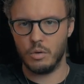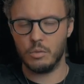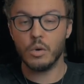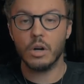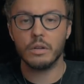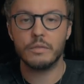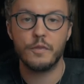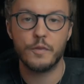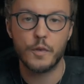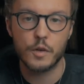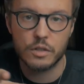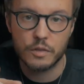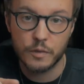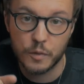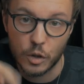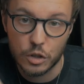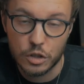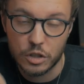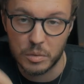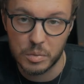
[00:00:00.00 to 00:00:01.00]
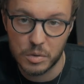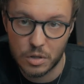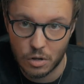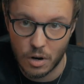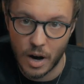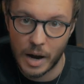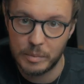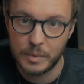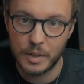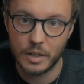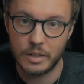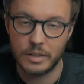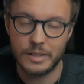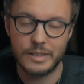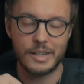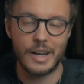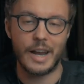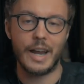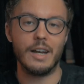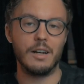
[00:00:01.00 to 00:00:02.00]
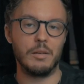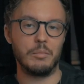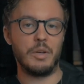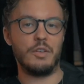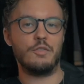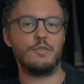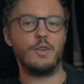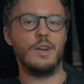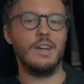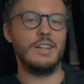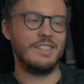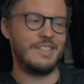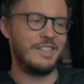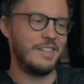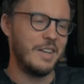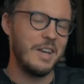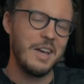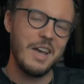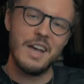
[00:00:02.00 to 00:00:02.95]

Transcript: Well, first of all, subscribe to this channel, my friends.